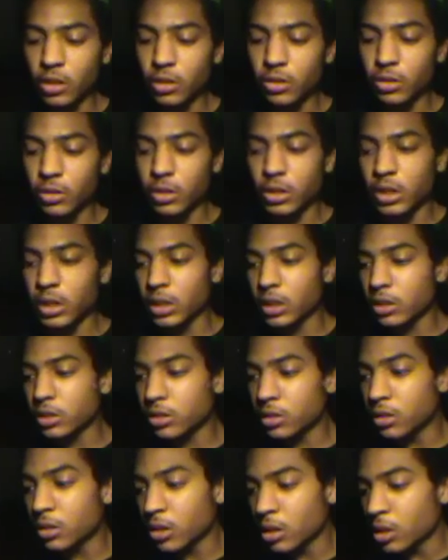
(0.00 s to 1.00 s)
doing
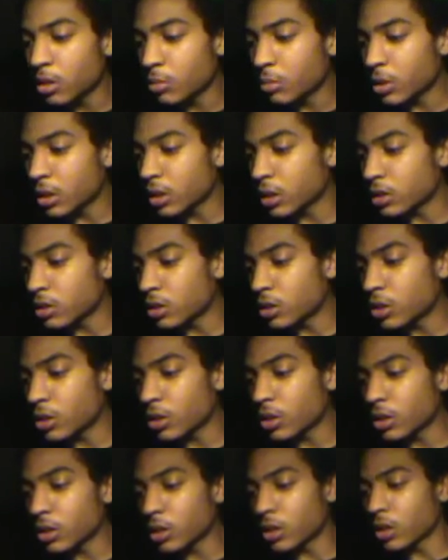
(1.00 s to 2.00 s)
this, because then you're
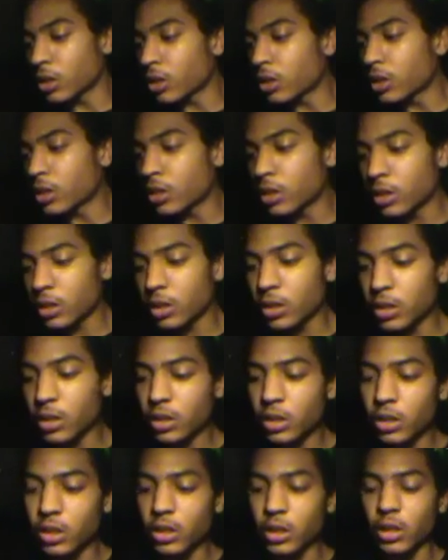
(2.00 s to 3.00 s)
going to learn,
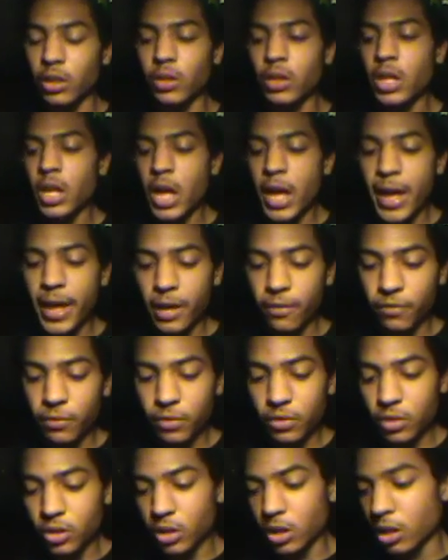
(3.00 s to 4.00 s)
if,
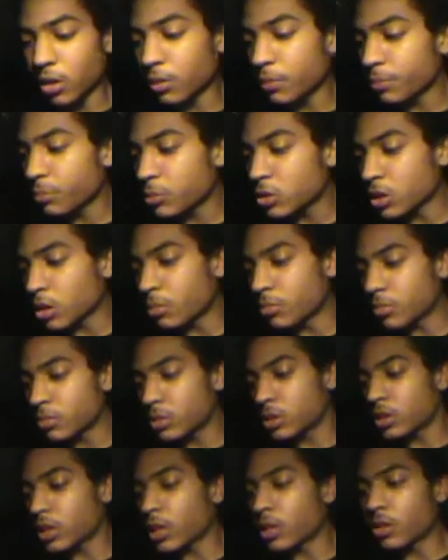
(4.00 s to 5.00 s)
some
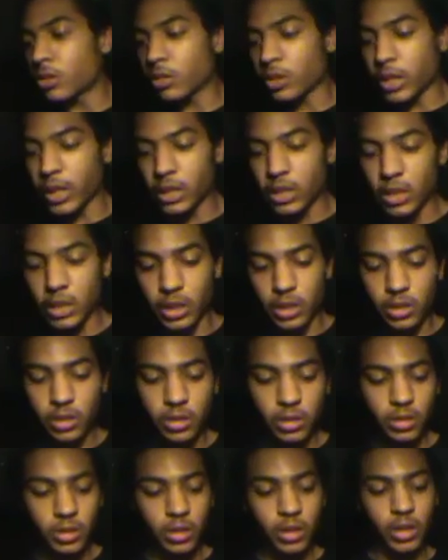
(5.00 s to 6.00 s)
say you do like
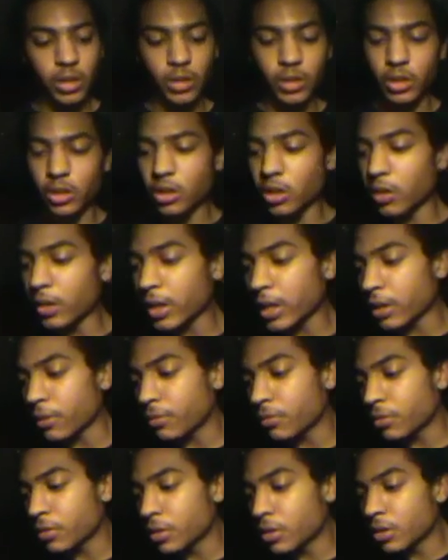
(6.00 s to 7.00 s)
this, and you don't
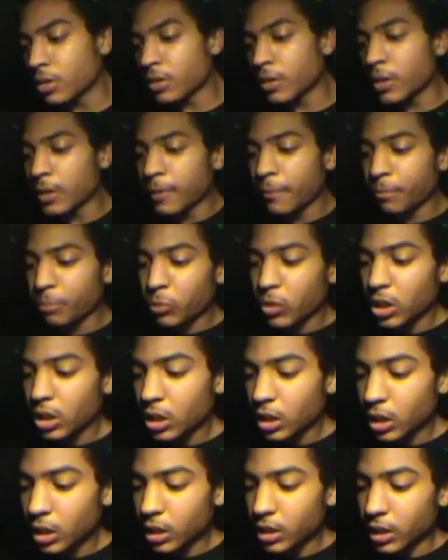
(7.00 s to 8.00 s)
have,
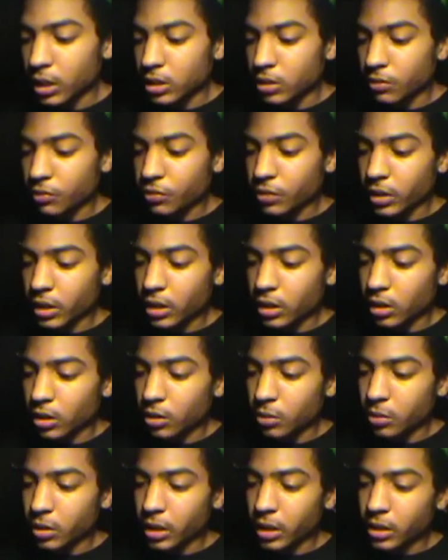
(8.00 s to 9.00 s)
it doesn't flick all
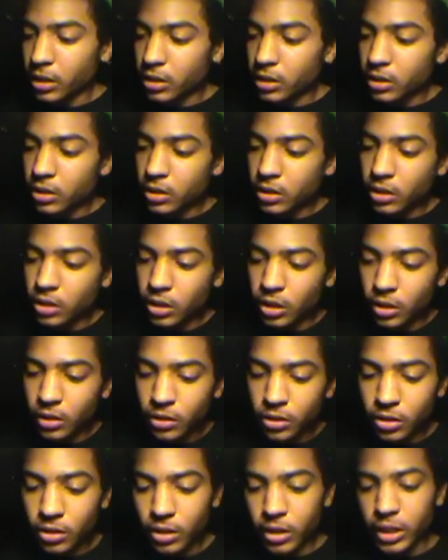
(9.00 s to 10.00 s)
the way,
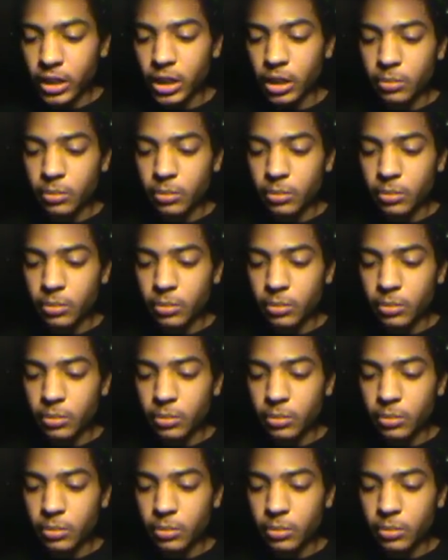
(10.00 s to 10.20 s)
you land